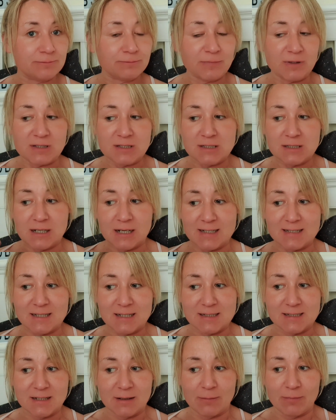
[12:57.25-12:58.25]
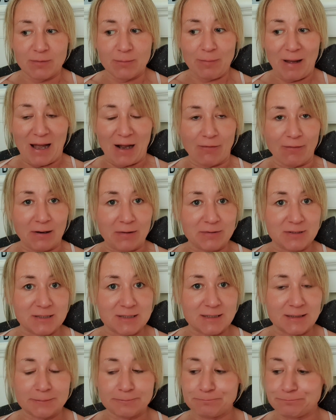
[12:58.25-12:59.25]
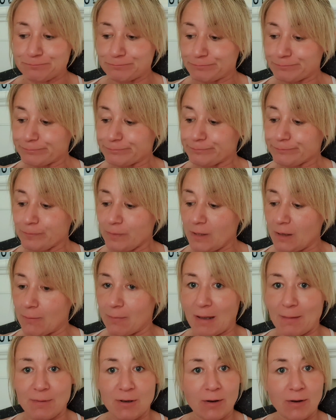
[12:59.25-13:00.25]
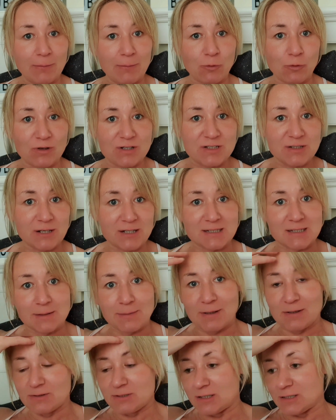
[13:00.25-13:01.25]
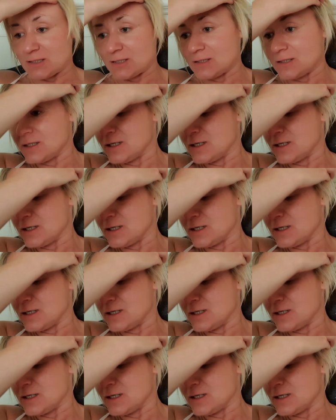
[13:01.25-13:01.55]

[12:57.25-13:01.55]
this is like setting up the background, isn't it? Maybe more excited about it.